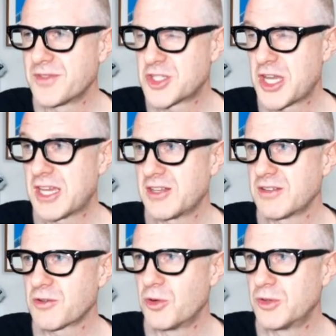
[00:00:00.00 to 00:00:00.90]

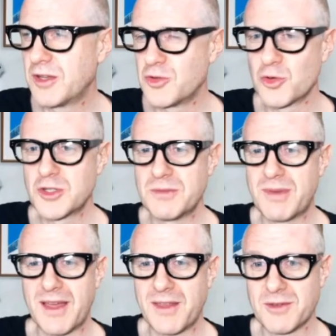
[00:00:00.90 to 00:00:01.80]
chain called a Georgie
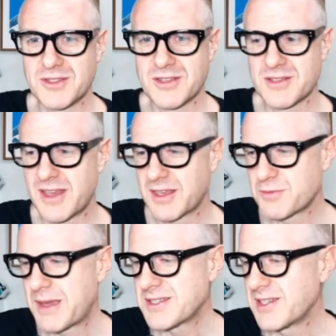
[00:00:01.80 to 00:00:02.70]
Pie that was just like,
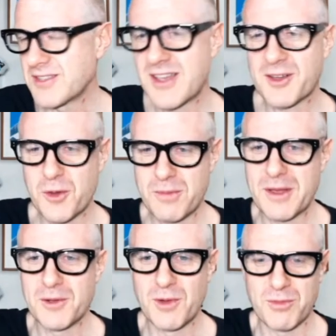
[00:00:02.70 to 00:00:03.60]
it's basically like Taco
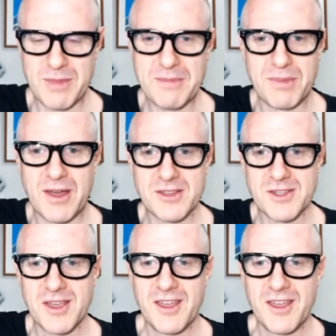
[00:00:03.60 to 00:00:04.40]
Bell with meat pies.